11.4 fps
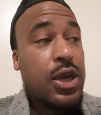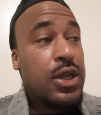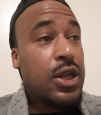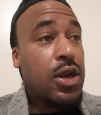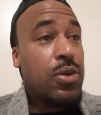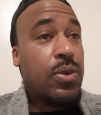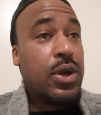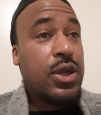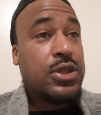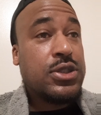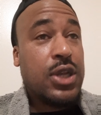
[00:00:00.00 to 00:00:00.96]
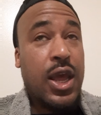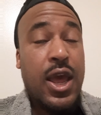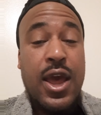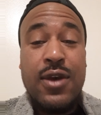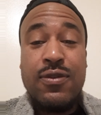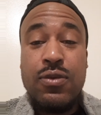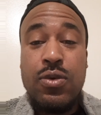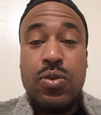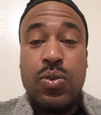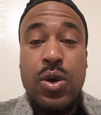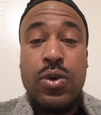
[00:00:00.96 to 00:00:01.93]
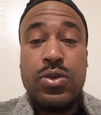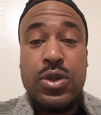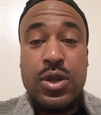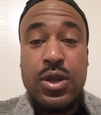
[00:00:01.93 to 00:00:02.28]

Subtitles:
They don't want us to have wealth